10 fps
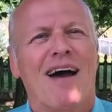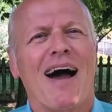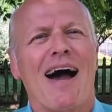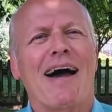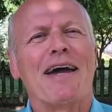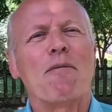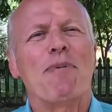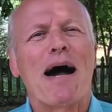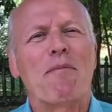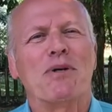Hi, I'm
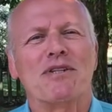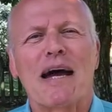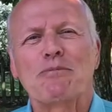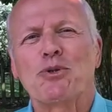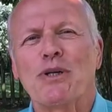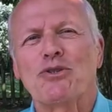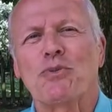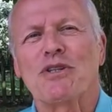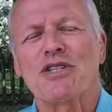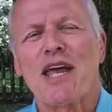Bob with Top Choice
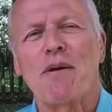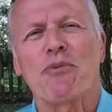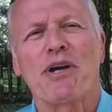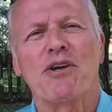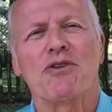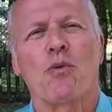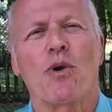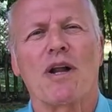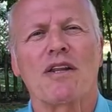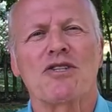Real Estate, bringing you the
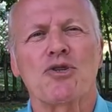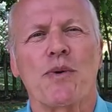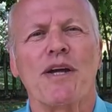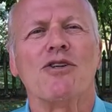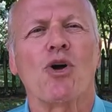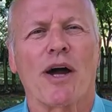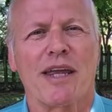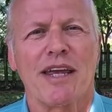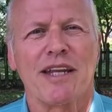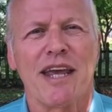word on the street,
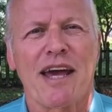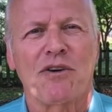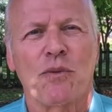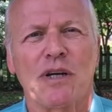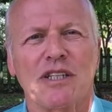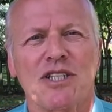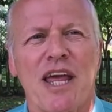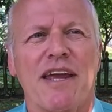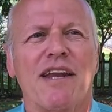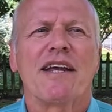talking Indiana real
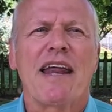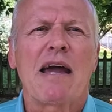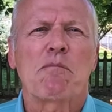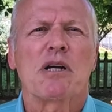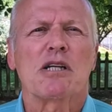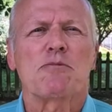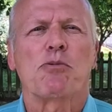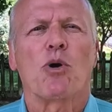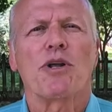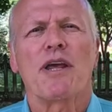estate. Today I'm going to
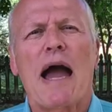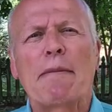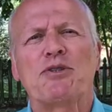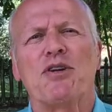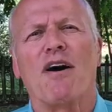explore the option